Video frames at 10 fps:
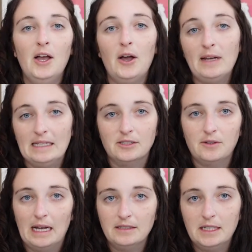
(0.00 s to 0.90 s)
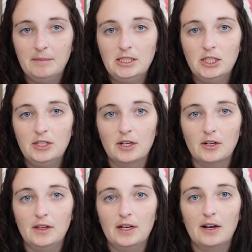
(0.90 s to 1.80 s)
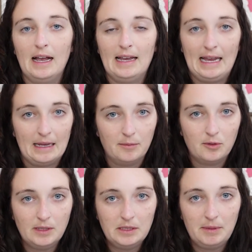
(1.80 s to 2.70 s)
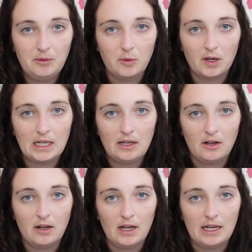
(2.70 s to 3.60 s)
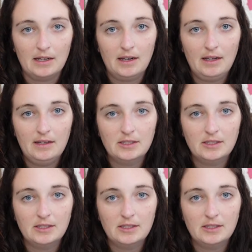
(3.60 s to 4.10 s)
Okay, so as I mentioned earlier, I am going to be working on